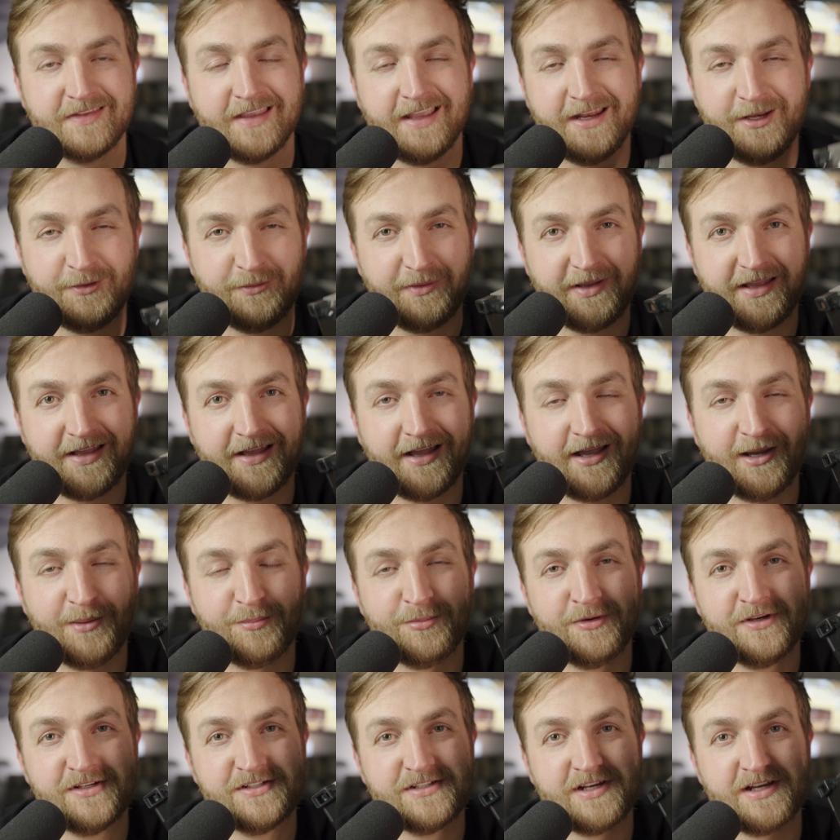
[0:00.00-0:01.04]
Anyway, I
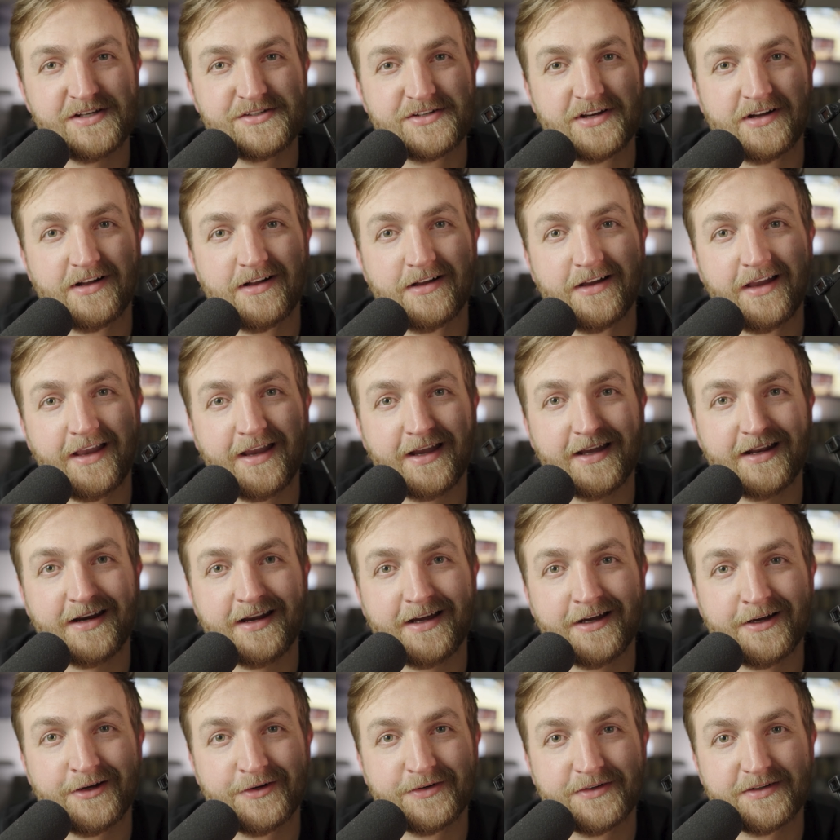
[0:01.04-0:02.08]
appreciate you all hanging
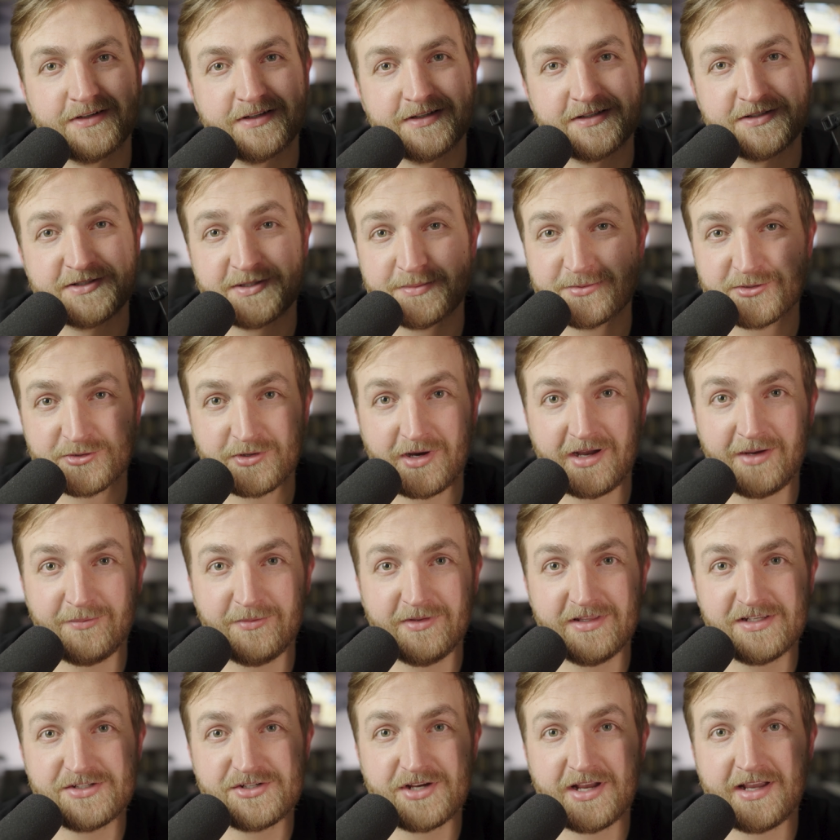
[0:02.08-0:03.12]
out. Subscribe
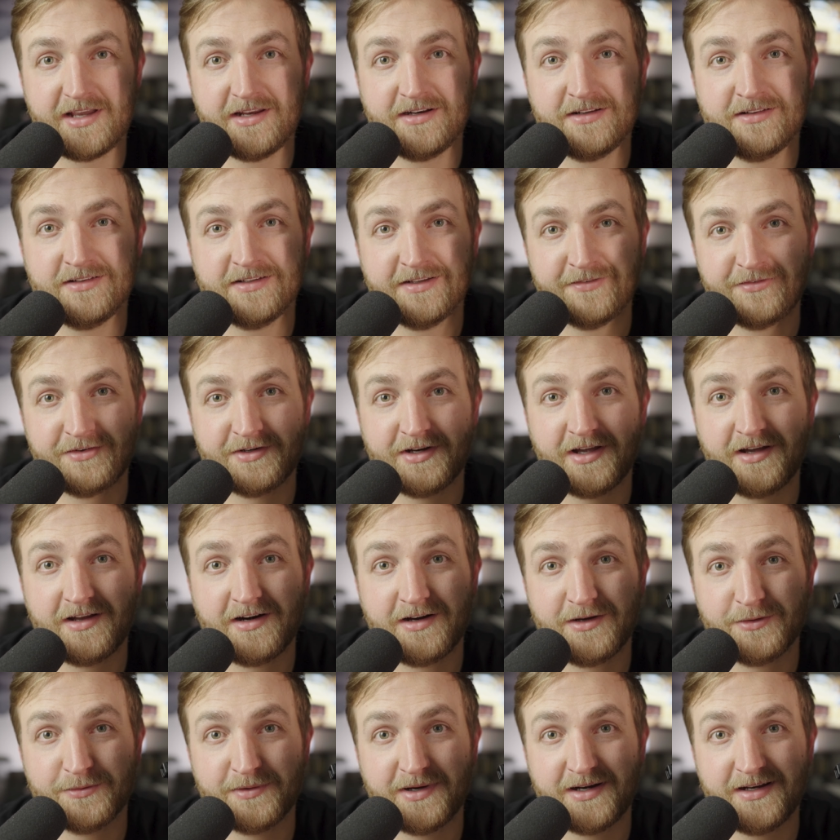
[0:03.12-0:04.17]
to the channel if you're not
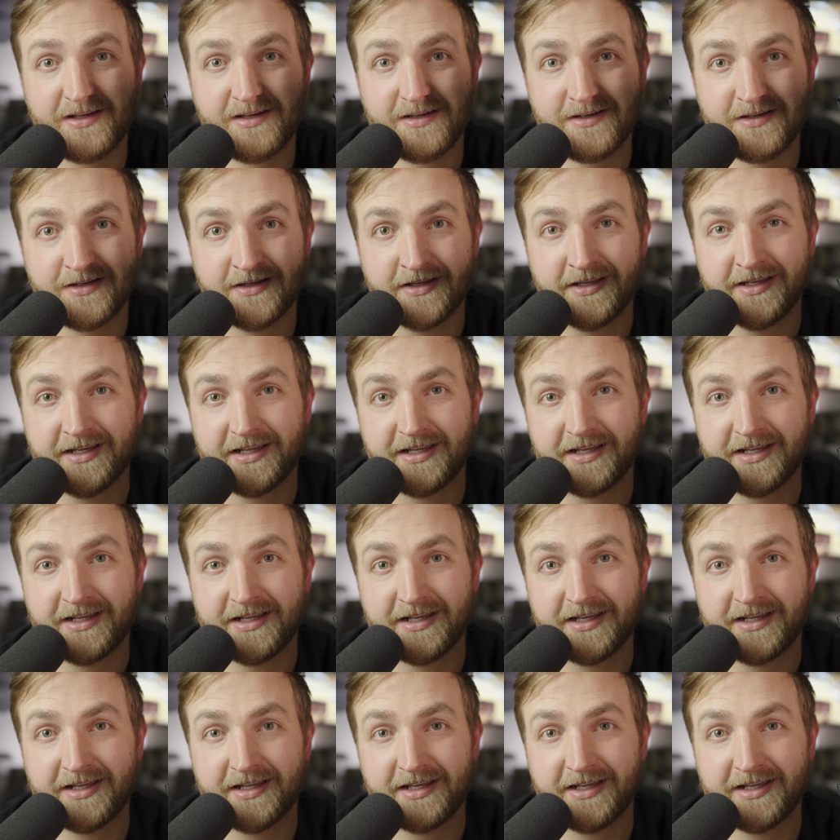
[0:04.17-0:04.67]
already.